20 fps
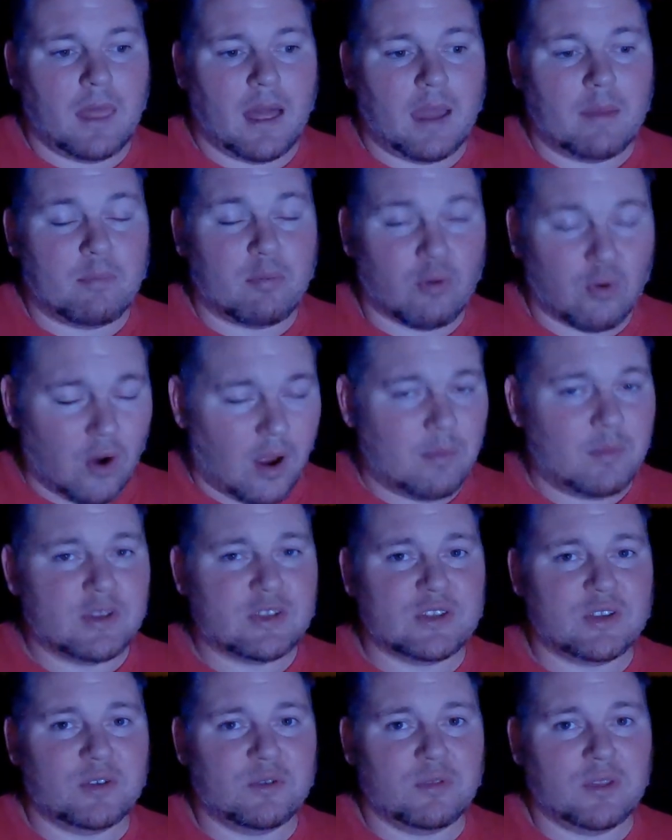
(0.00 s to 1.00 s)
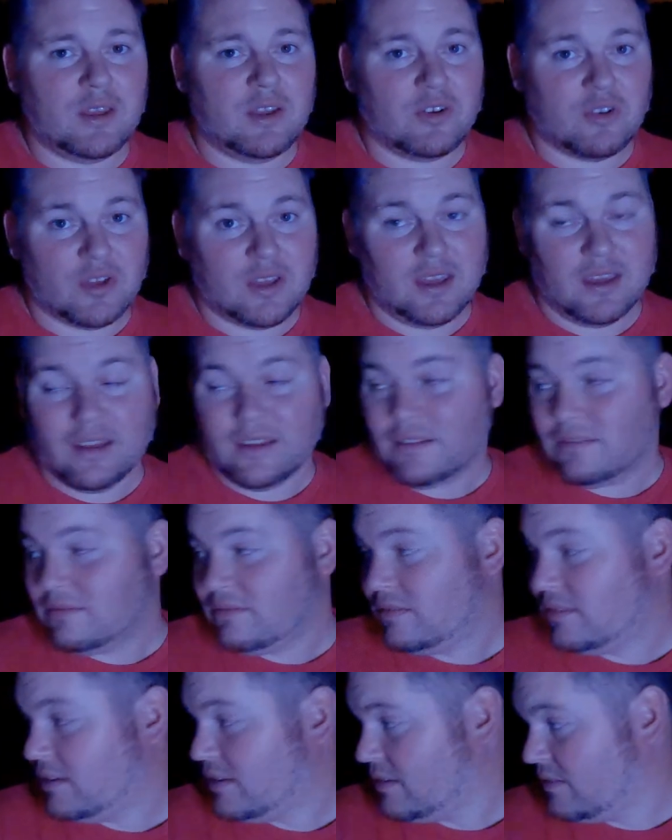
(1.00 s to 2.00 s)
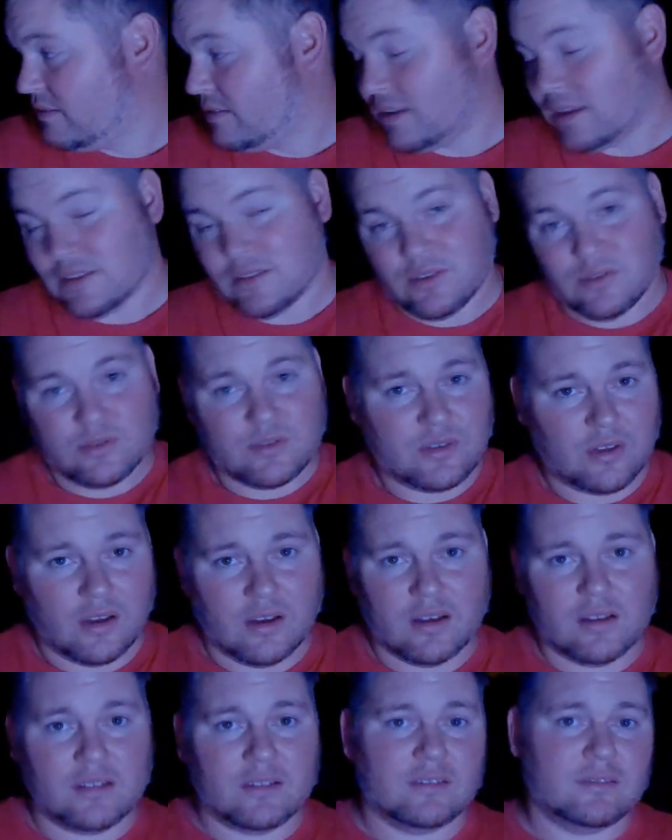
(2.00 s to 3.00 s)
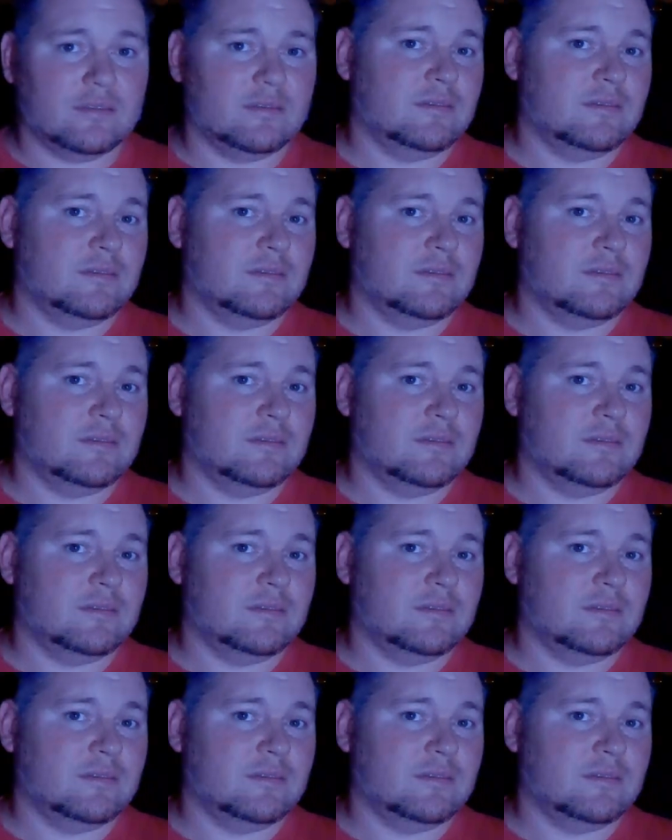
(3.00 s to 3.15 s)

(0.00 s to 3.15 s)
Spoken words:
I promise you that your kit, as you saw,